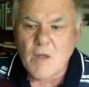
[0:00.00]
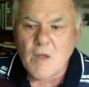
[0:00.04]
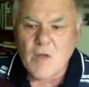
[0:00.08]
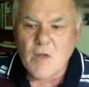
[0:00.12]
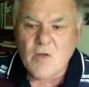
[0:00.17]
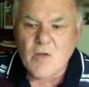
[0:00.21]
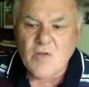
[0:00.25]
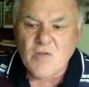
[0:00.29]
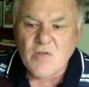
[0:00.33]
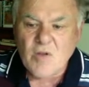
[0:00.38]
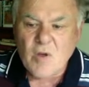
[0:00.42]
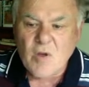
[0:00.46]

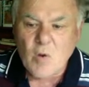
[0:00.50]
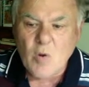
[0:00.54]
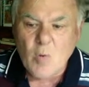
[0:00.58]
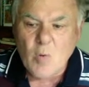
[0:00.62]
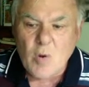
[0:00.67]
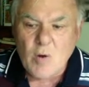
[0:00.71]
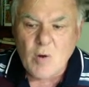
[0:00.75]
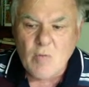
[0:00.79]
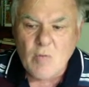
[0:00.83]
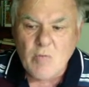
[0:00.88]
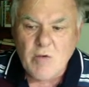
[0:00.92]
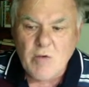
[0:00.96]
So
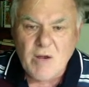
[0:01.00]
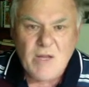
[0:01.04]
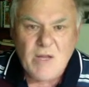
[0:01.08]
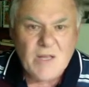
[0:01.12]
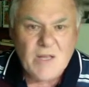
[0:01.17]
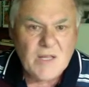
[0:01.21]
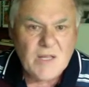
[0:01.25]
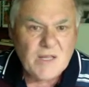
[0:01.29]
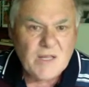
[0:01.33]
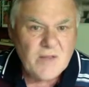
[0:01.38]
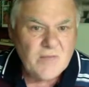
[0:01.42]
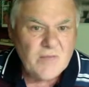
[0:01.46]
really
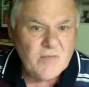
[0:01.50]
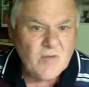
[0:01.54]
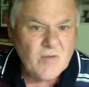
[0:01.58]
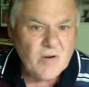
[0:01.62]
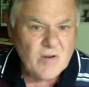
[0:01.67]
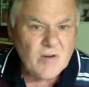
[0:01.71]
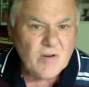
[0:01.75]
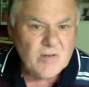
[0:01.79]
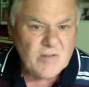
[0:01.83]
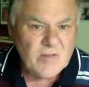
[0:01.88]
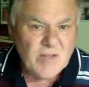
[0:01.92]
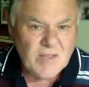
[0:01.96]
you've got
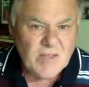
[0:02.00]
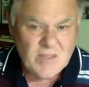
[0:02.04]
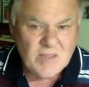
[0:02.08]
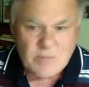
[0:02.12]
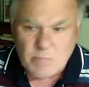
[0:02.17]
to take the